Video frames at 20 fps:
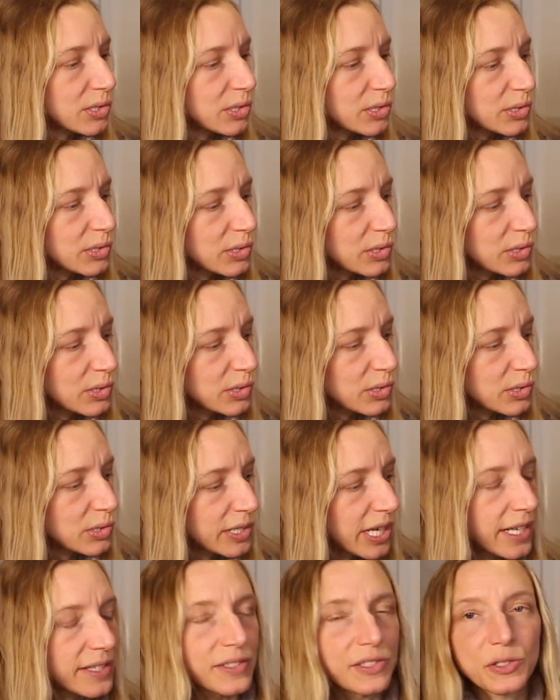
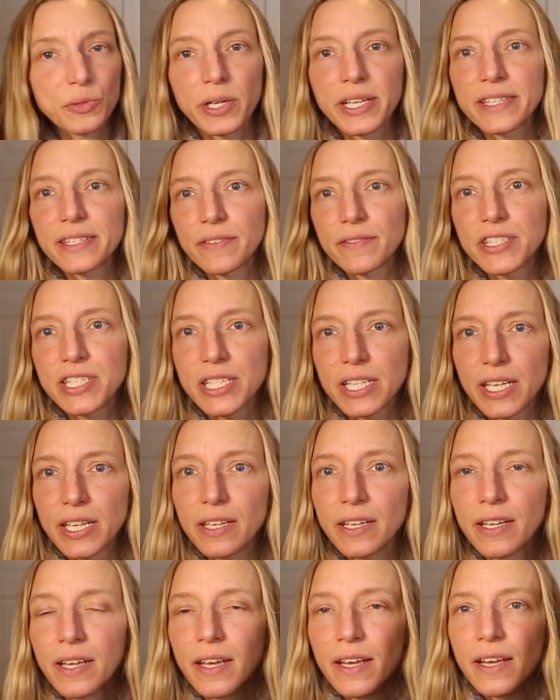mm, yes,
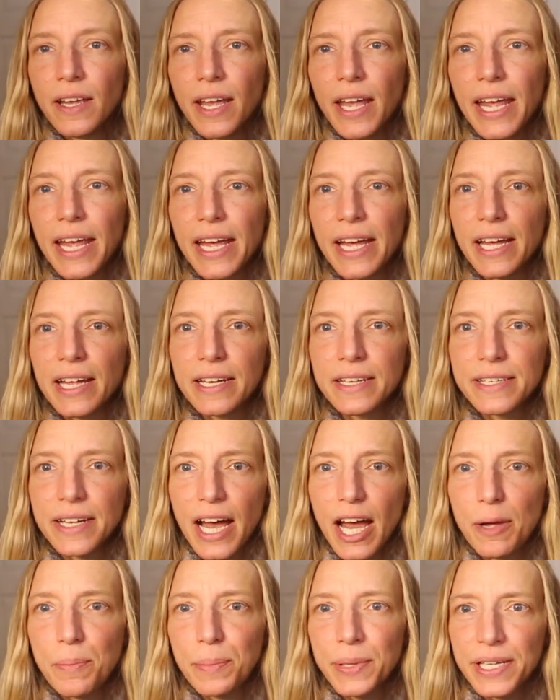2017. And
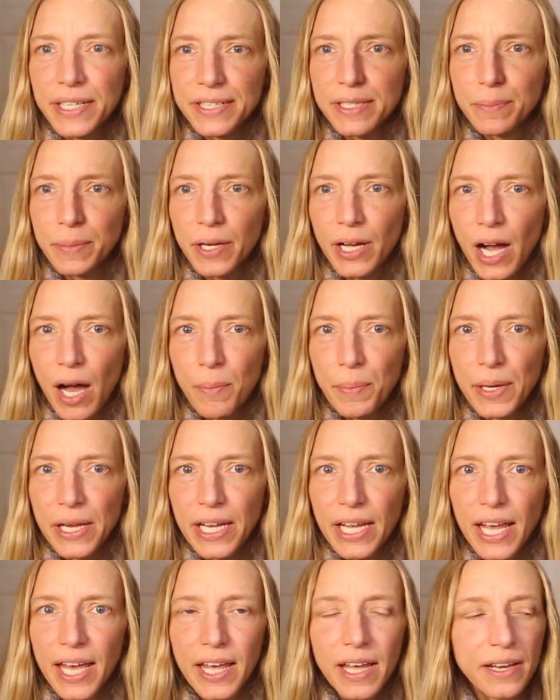I picked up a
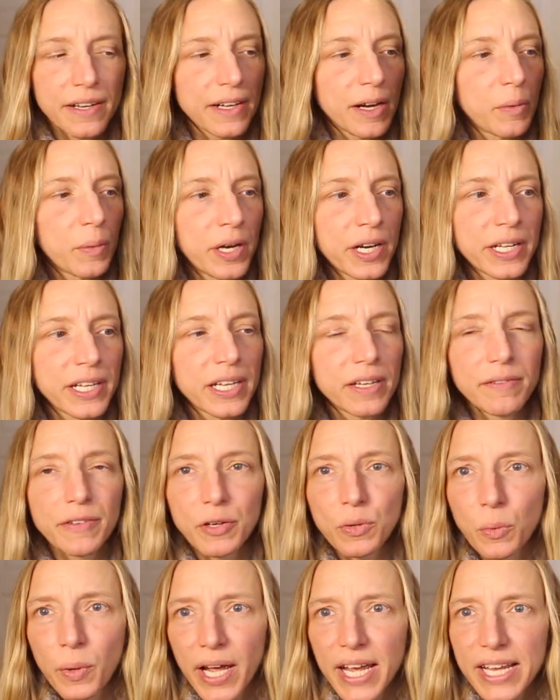copy and I wanna give
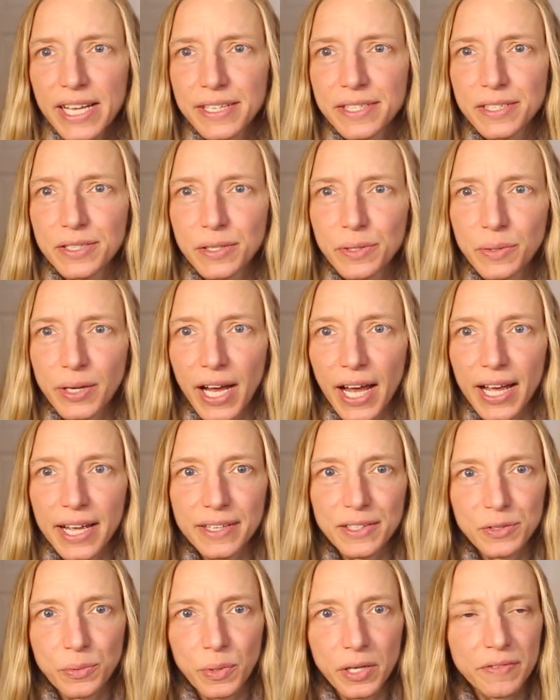it away to you
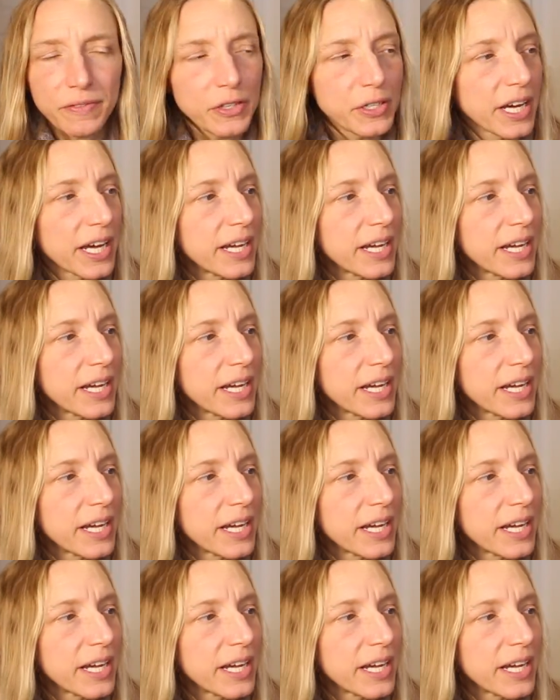guys, to one of you